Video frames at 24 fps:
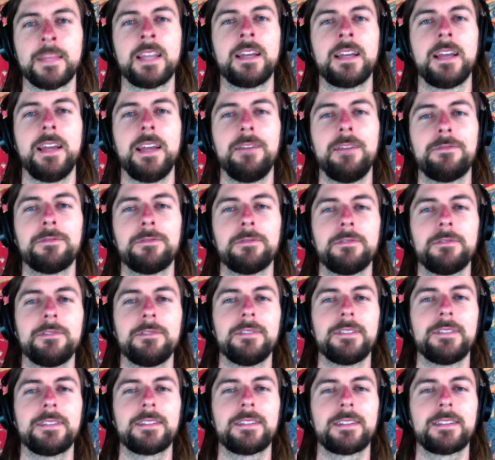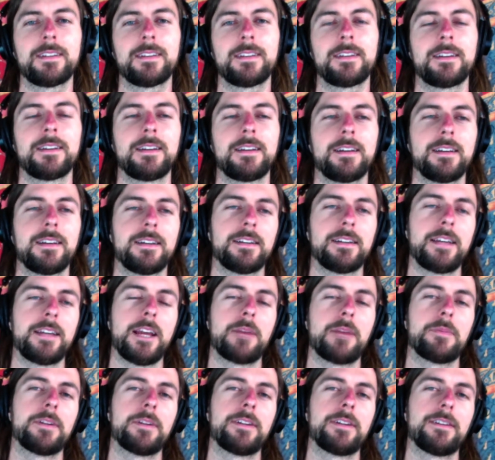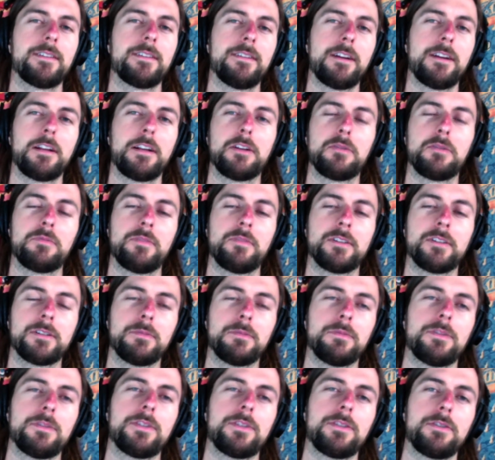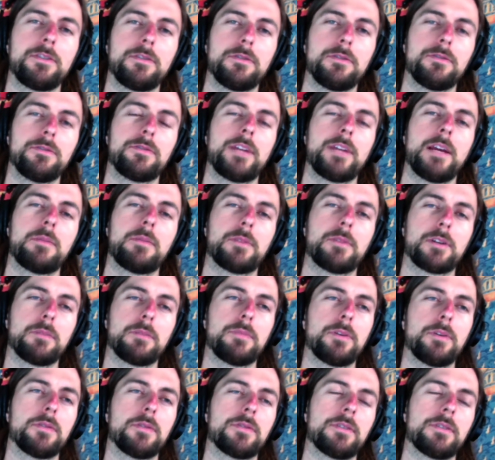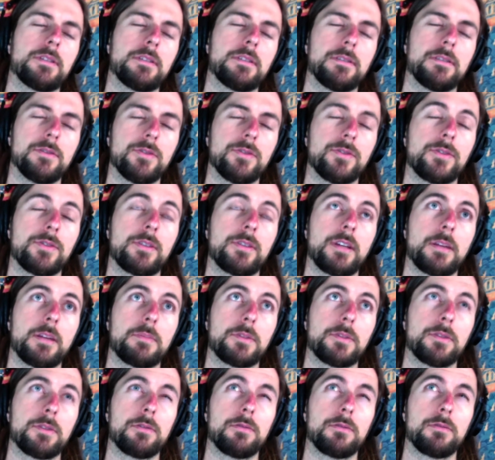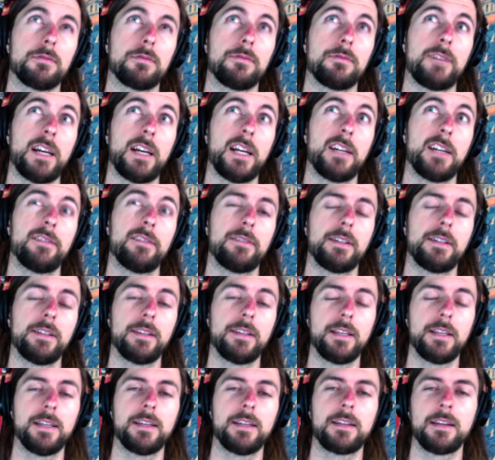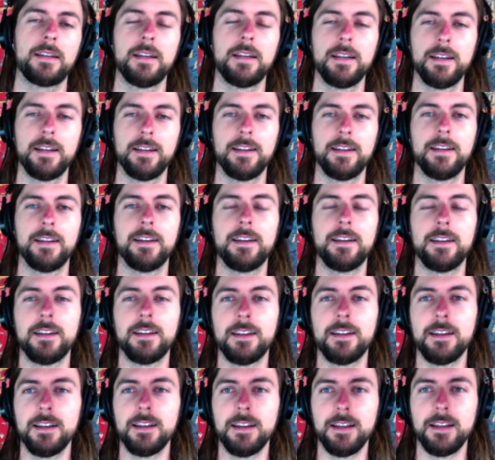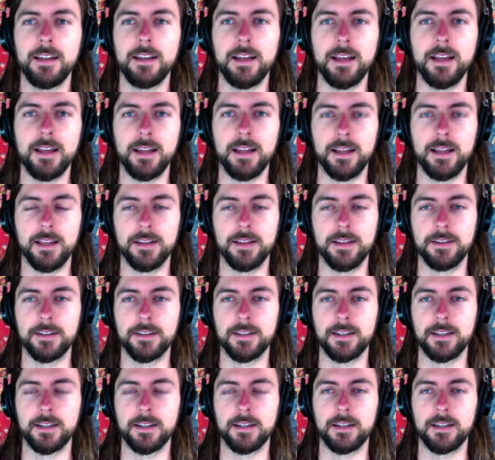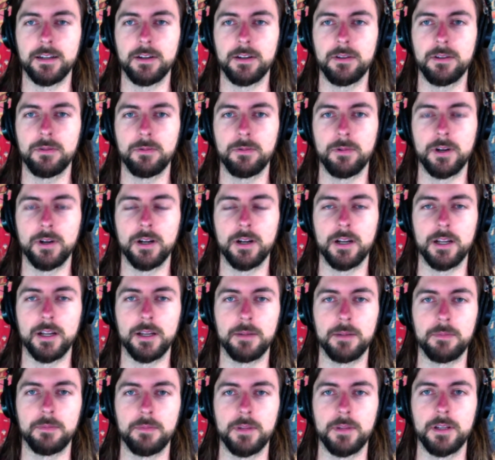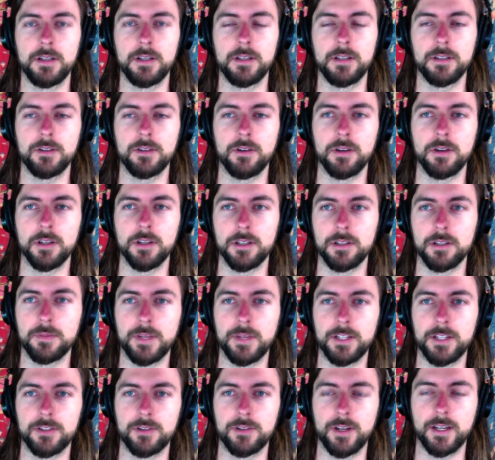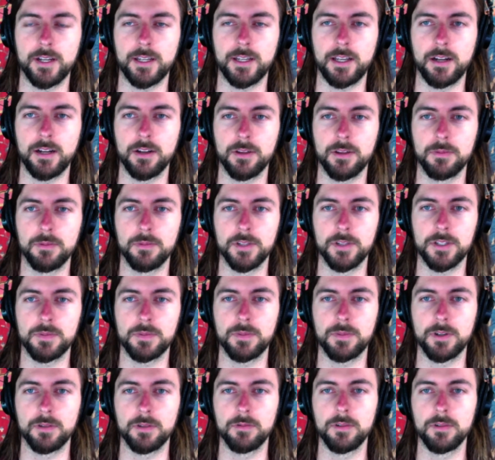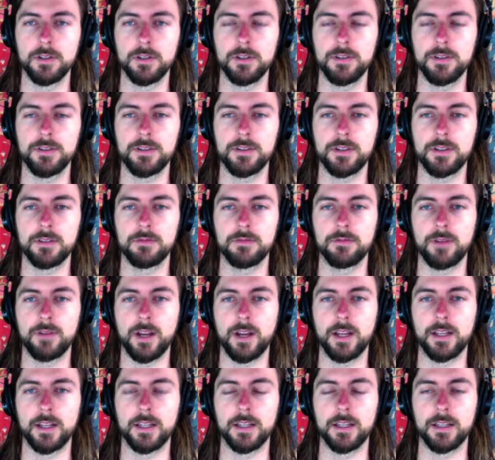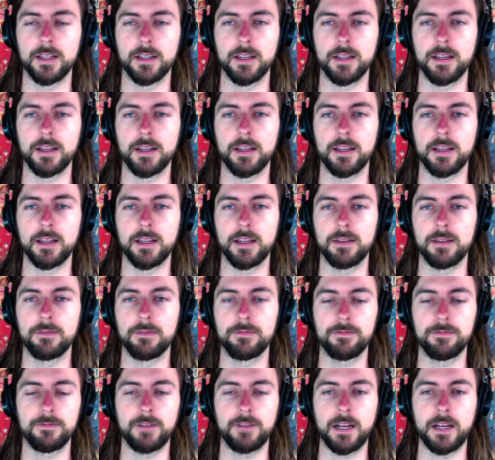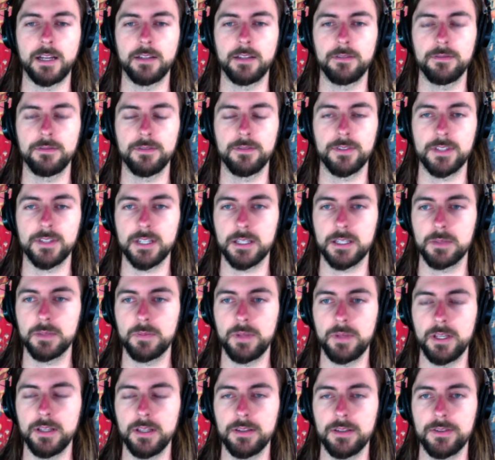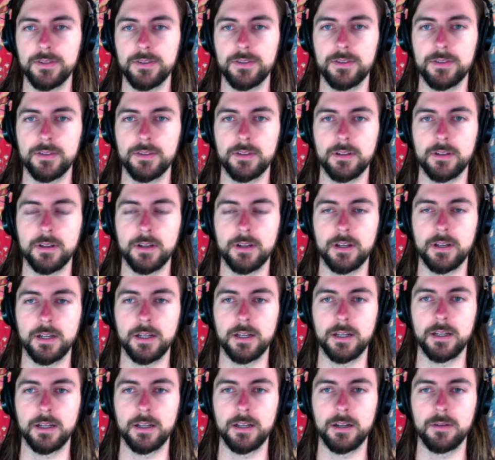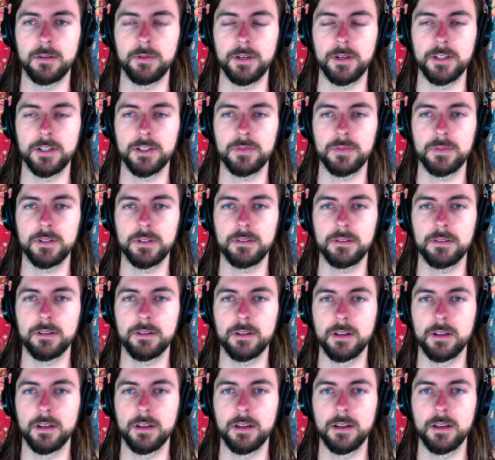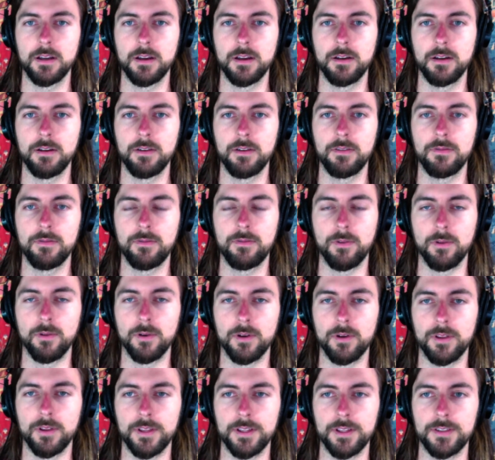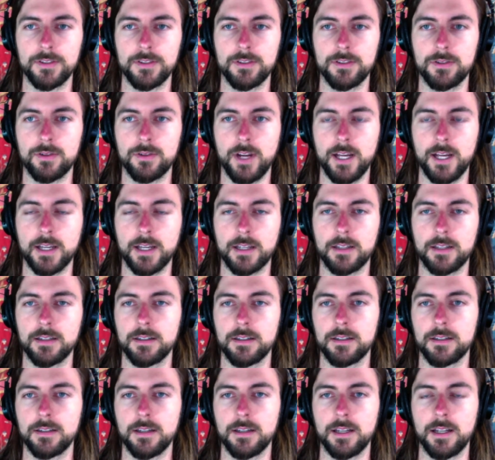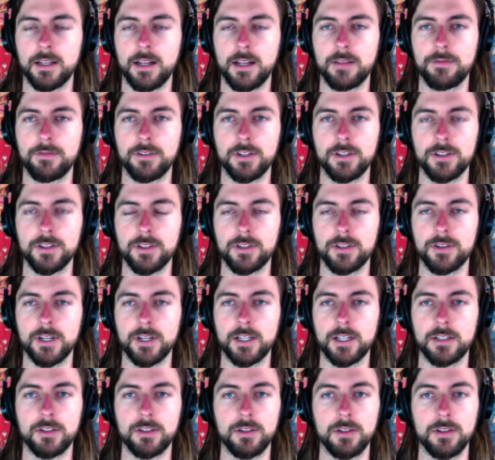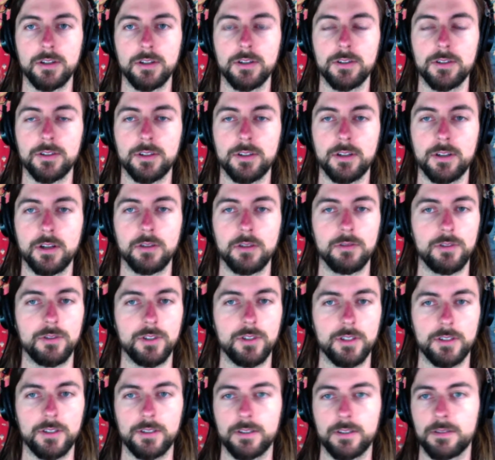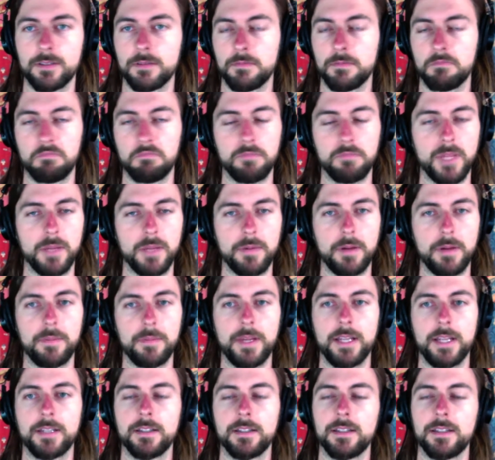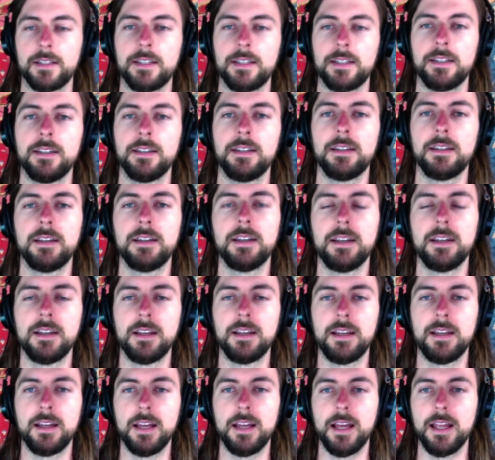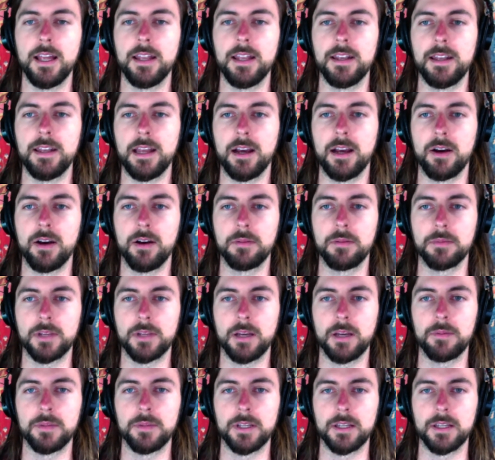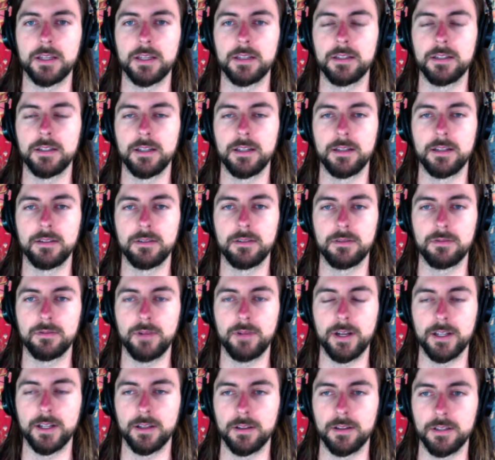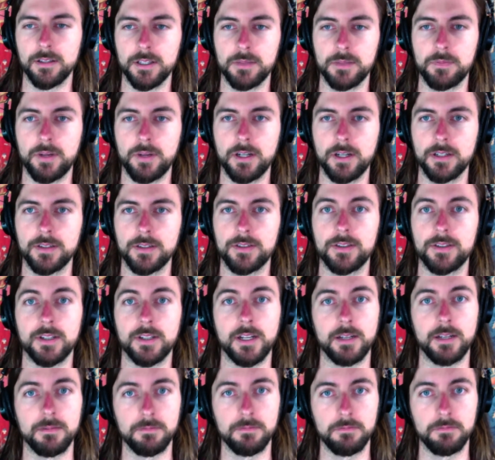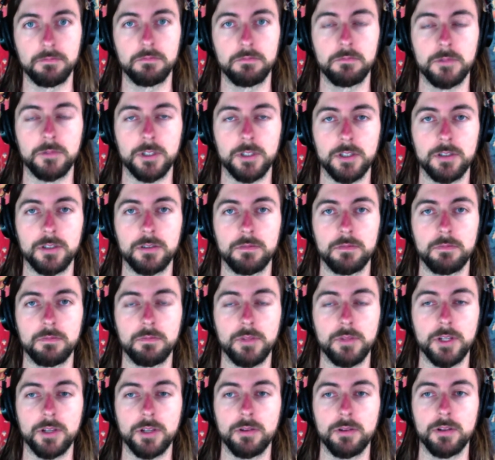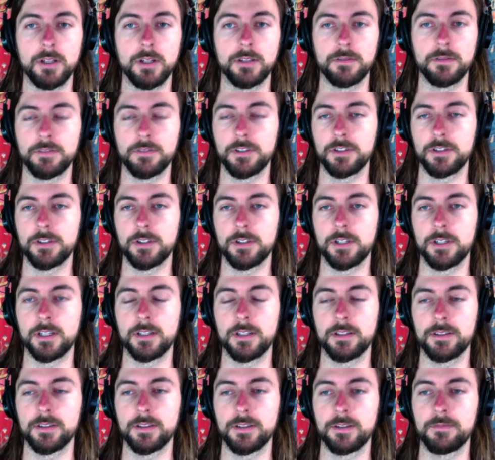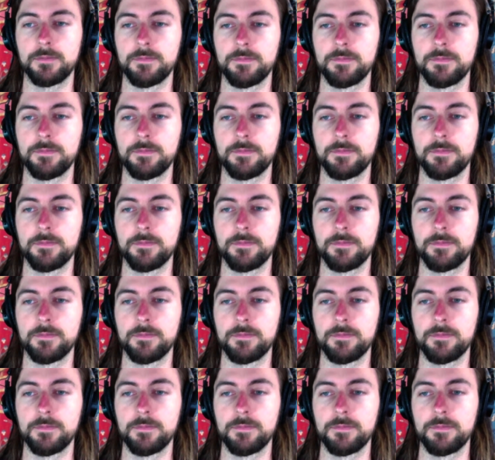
Hey fools, Cameron here. Hello and welcome to Cameron Composes episode 5, I think. And where I'm going into my track Out in the Whispering Woods and writing a 5-6 piece arrangement for this track. And I finished the track 2 years ago, just me and my mandolin. And now I'm coming in and writing all these parts, and I want to bring you along for the journey. So